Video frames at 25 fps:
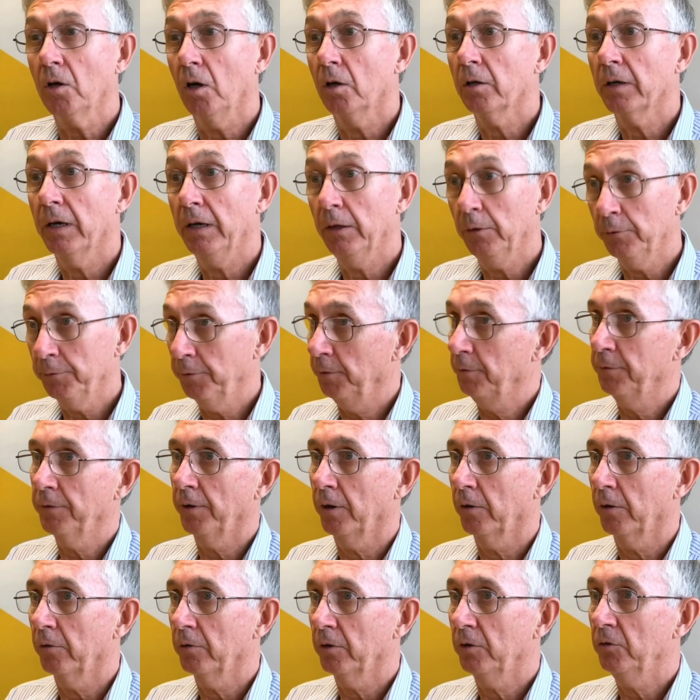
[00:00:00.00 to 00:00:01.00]
Kong health
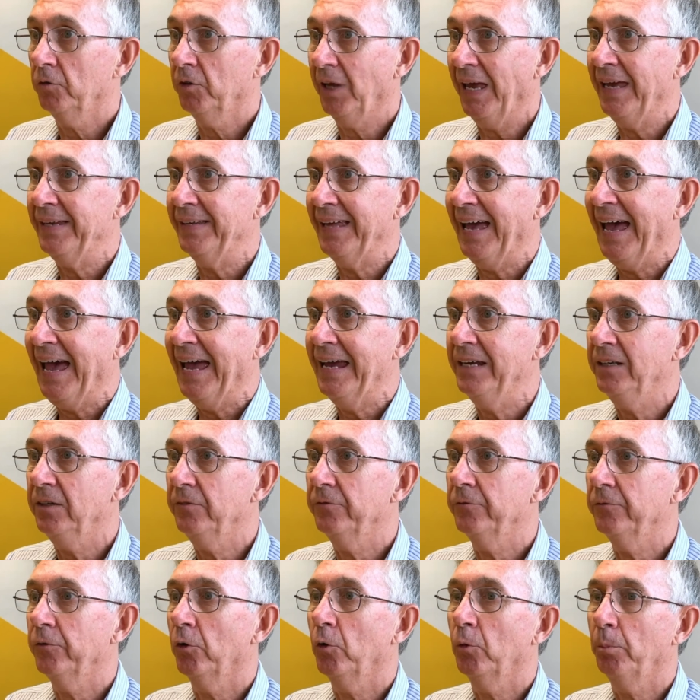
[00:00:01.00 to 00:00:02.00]
authorities had
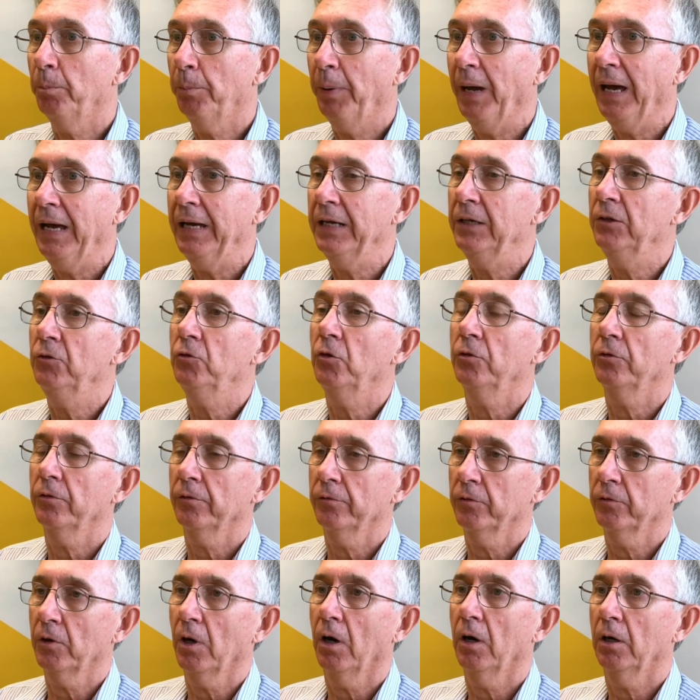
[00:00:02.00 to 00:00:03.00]
84 pages
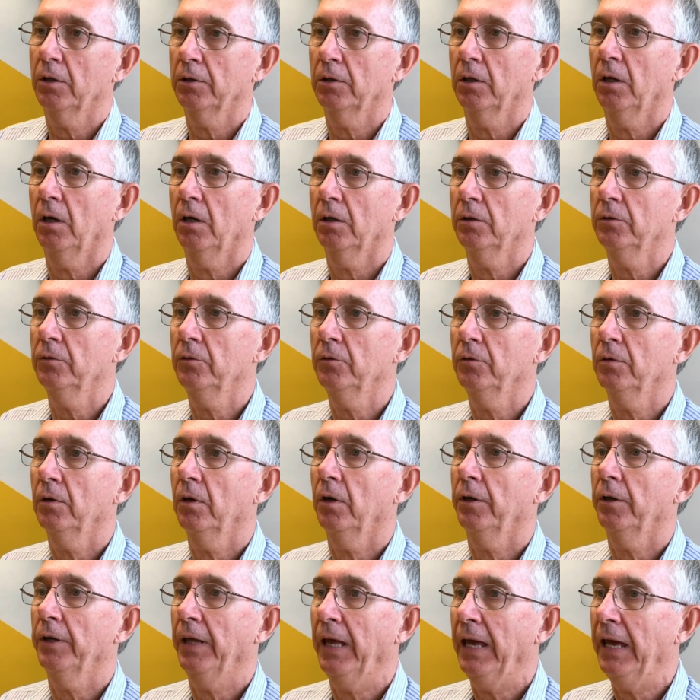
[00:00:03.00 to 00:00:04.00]
of guidelines
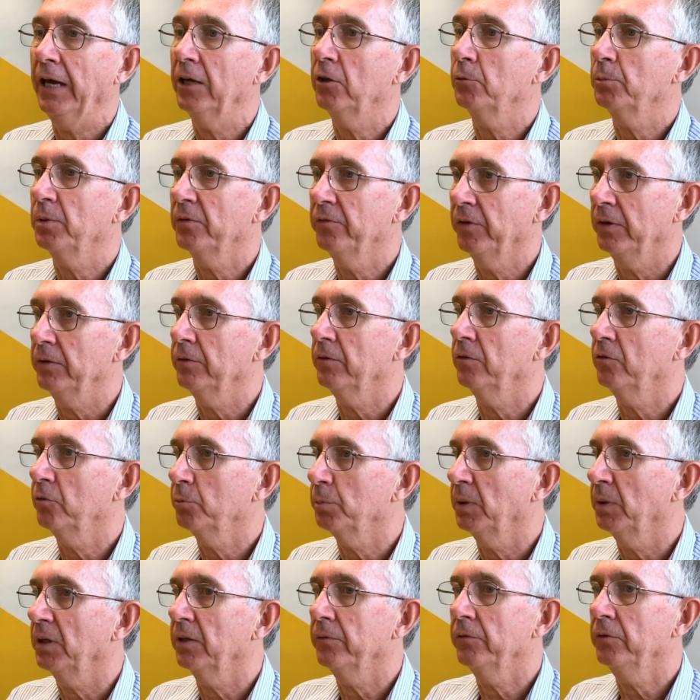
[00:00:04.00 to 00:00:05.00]
on how to prevent the
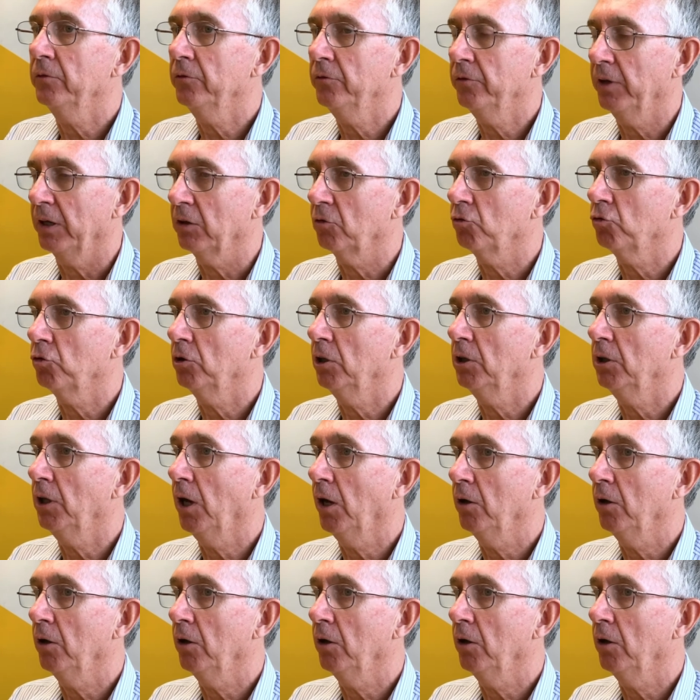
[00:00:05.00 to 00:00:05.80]
spread of infection in